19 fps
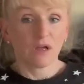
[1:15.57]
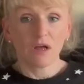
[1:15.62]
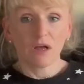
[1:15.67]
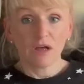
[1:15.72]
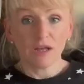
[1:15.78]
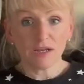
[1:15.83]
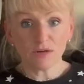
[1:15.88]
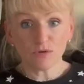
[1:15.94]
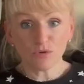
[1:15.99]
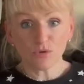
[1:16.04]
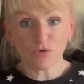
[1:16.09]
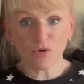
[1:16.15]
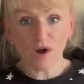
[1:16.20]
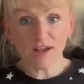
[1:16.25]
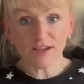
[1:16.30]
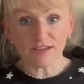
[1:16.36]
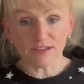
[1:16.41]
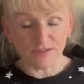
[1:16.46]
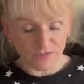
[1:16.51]
It looked
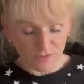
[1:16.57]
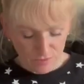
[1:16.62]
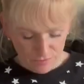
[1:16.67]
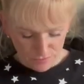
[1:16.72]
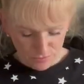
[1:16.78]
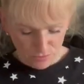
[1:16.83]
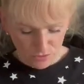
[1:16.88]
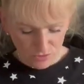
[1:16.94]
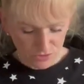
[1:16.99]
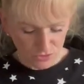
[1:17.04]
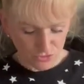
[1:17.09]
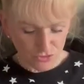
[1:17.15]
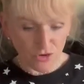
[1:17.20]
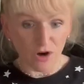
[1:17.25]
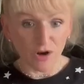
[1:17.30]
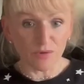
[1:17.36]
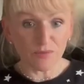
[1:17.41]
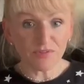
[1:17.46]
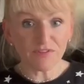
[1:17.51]
great, so I thought I'm going to
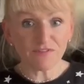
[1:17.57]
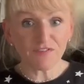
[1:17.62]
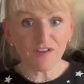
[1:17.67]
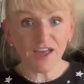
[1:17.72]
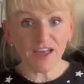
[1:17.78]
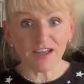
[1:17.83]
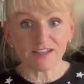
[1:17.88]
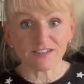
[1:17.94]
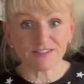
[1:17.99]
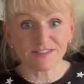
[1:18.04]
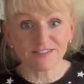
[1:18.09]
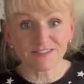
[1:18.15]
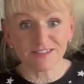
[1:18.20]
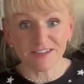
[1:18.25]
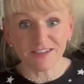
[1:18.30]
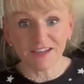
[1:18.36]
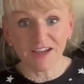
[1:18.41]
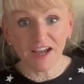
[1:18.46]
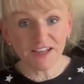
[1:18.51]
try it with a vest.
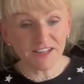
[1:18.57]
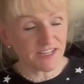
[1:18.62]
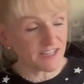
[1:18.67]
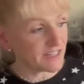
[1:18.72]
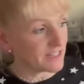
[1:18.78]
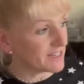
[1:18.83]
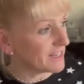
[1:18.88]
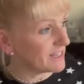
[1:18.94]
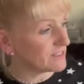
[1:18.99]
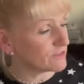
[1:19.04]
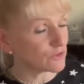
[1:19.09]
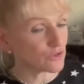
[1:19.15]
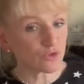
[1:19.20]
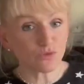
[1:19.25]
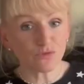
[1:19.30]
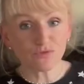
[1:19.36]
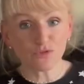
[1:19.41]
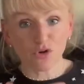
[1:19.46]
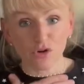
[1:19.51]
And it
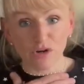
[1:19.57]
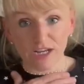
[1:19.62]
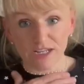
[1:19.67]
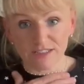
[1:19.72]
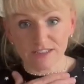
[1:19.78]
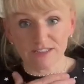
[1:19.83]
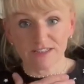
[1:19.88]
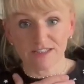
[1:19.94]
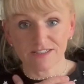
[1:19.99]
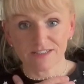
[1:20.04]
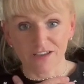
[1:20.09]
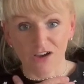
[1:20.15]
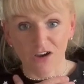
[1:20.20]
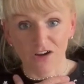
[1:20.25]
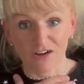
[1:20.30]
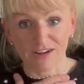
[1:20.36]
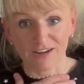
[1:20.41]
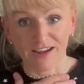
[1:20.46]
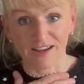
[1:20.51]
sort of created this
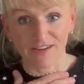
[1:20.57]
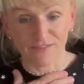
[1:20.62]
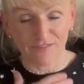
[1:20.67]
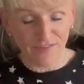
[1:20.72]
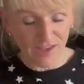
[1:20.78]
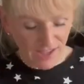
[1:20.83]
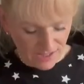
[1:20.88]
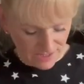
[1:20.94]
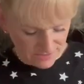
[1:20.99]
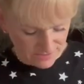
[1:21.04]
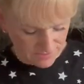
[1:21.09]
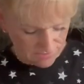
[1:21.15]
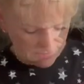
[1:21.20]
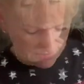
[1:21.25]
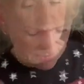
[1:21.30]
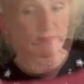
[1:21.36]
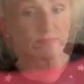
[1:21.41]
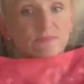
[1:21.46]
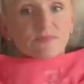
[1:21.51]
high neck vest.
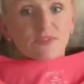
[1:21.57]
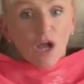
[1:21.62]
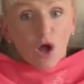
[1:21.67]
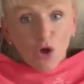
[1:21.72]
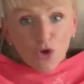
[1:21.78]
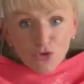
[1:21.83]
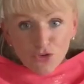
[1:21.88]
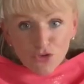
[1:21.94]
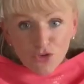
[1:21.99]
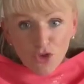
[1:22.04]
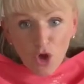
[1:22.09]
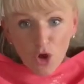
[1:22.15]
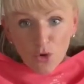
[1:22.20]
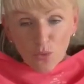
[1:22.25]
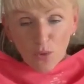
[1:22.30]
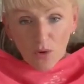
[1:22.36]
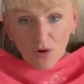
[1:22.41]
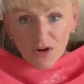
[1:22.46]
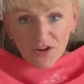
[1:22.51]
So
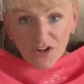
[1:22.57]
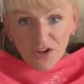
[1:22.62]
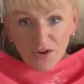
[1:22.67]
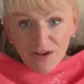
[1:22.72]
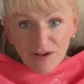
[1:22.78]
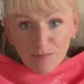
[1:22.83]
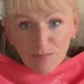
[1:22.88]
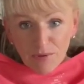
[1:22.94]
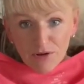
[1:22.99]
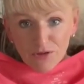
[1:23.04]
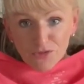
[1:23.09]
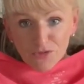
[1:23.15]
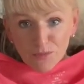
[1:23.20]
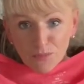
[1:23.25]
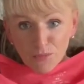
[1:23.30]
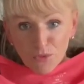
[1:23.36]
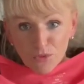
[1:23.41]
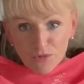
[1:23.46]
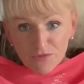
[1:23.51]
I'm going to go out and buy some
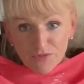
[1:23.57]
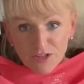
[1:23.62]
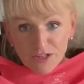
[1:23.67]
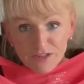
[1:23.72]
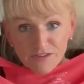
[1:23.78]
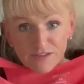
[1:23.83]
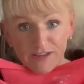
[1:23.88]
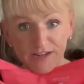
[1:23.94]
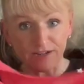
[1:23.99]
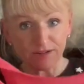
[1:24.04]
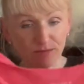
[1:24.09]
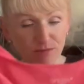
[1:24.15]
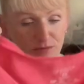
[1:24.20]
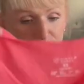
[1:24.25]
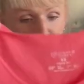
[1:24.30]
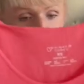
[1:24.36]
more of these now.